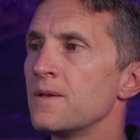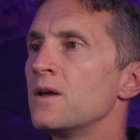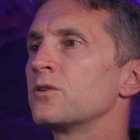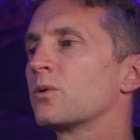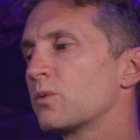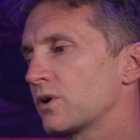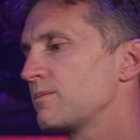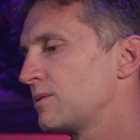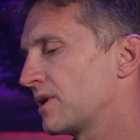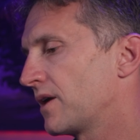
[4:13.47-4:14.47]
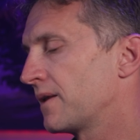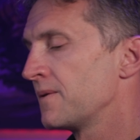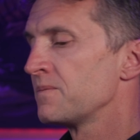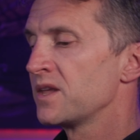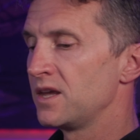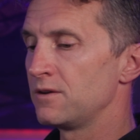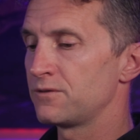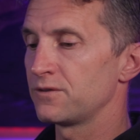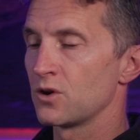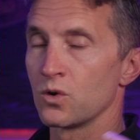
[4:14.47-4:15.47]
So what do I mean by that?
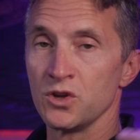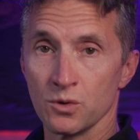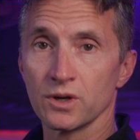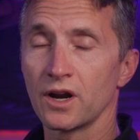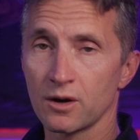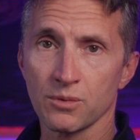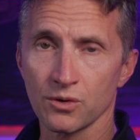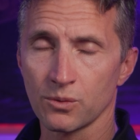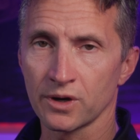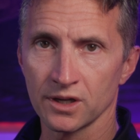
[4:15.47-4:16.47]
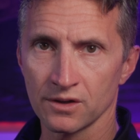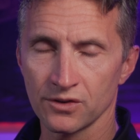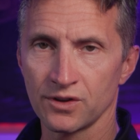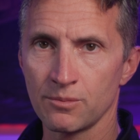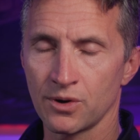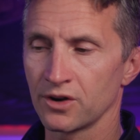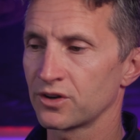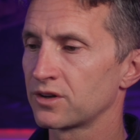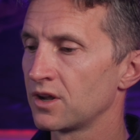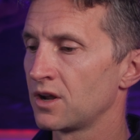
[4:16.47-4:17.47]
If you and I are both working on the same
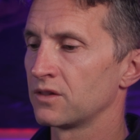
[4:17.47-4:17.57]
project,